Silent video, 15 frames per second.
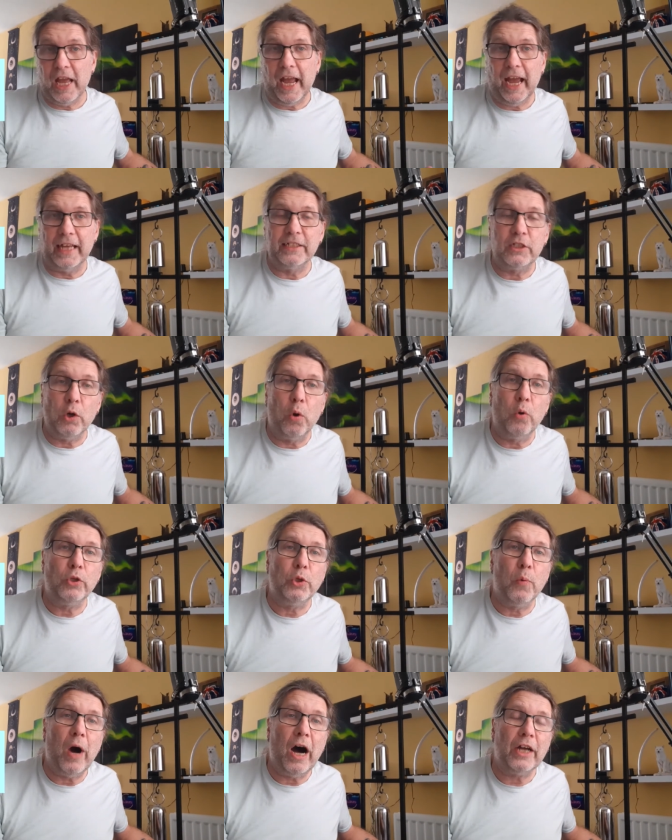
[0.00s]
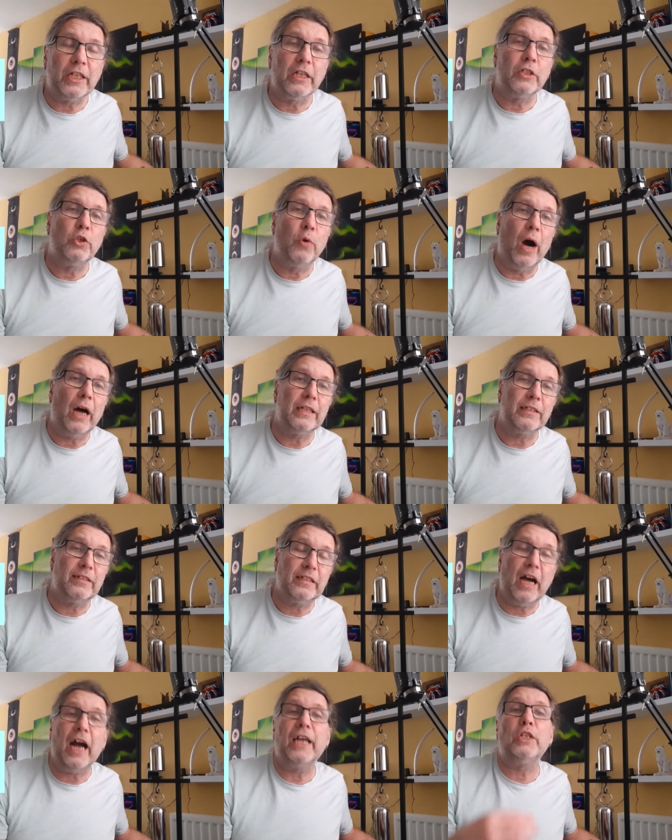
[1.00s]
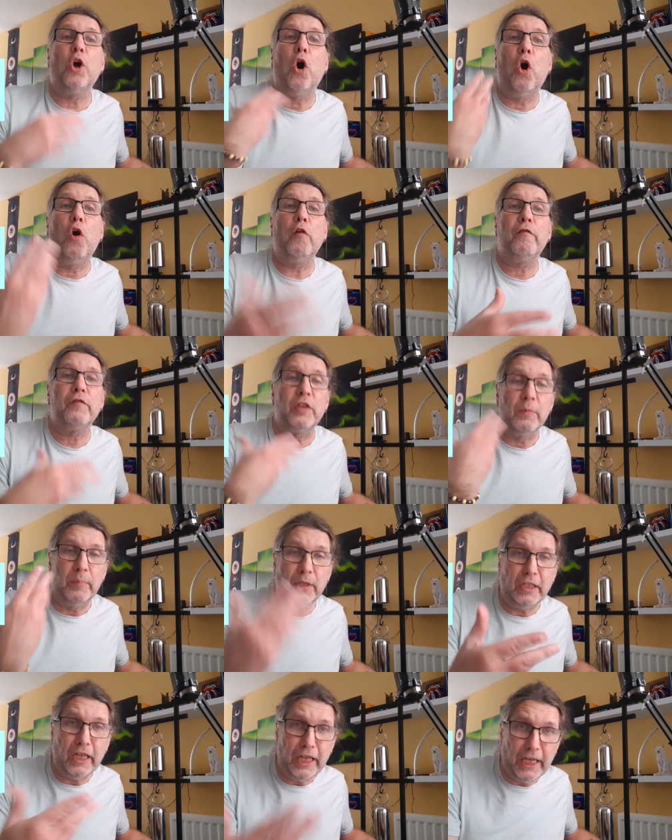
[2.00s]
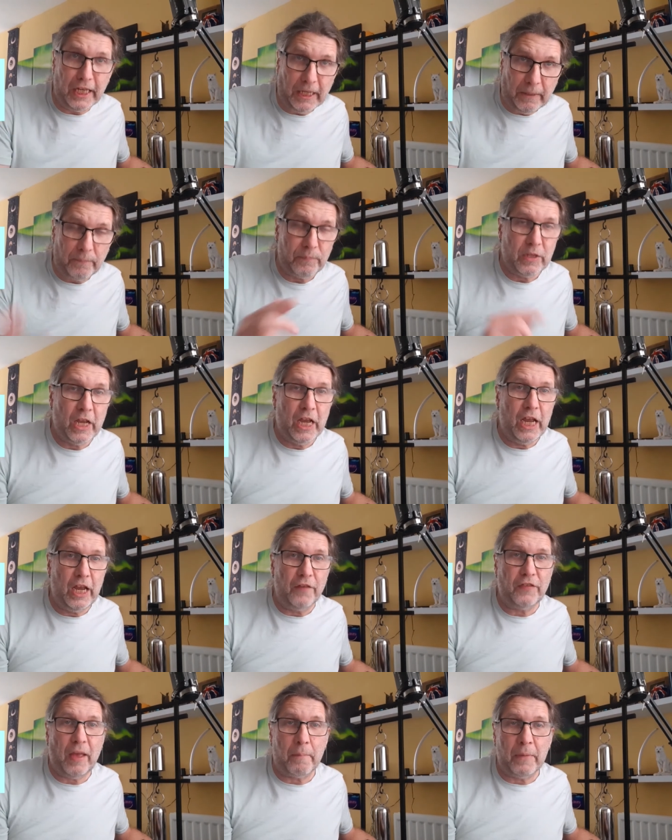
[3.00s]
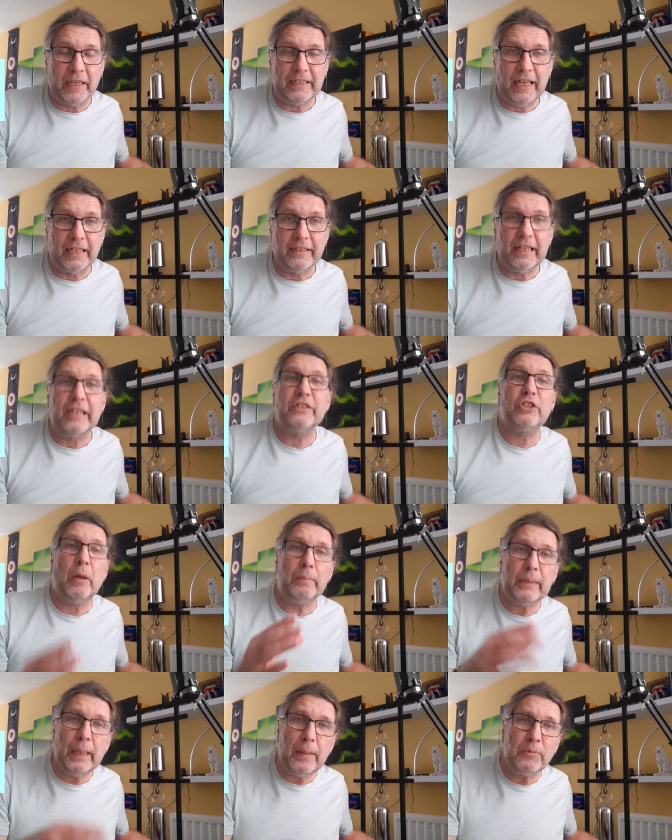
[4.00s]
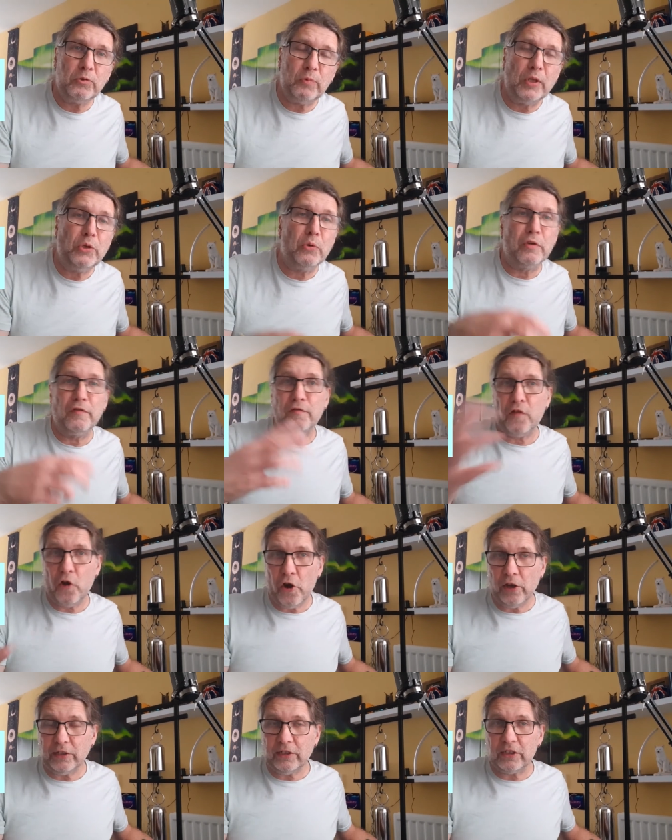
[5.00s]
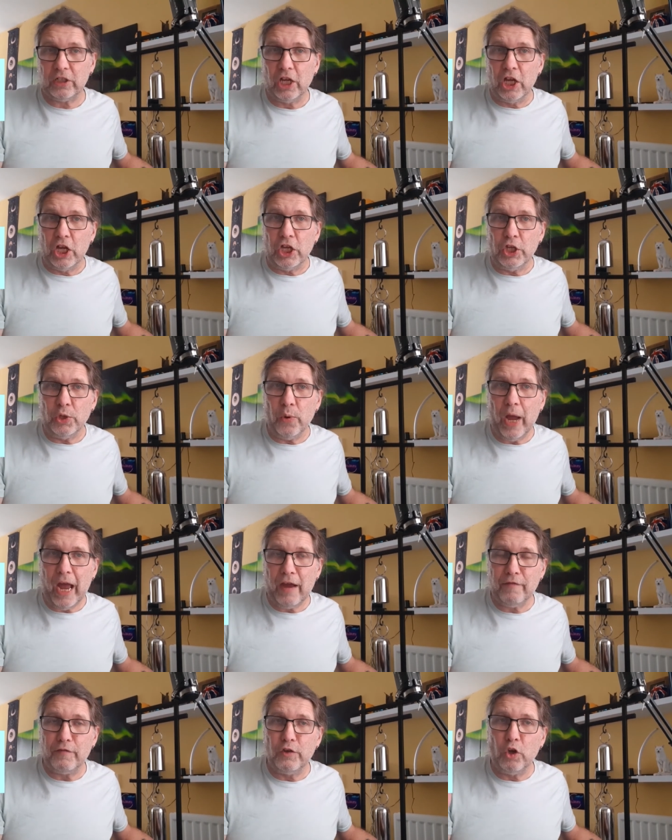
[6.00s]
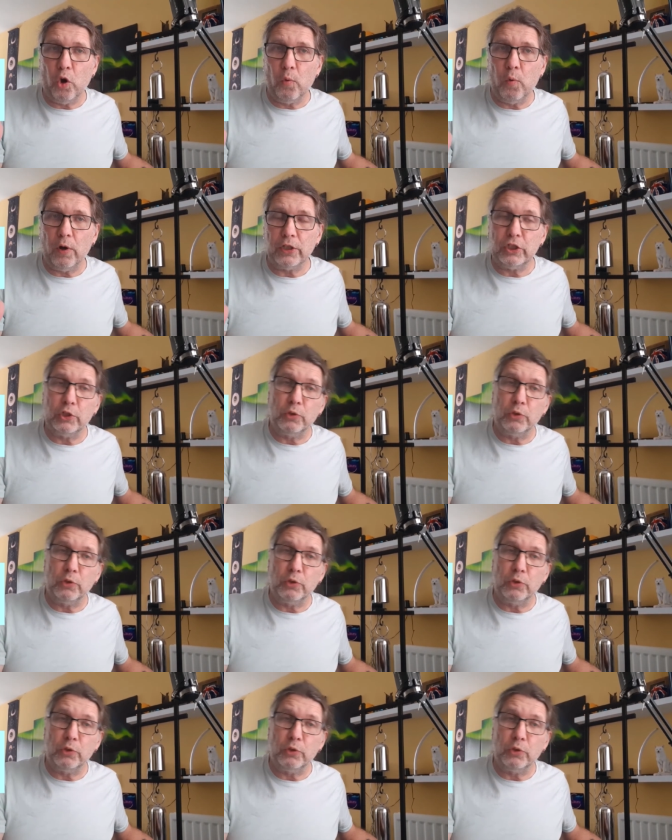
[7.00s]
and so you are the, you are the sign of the beginning, if that makes sense. And sometimes when you're the first, you have no one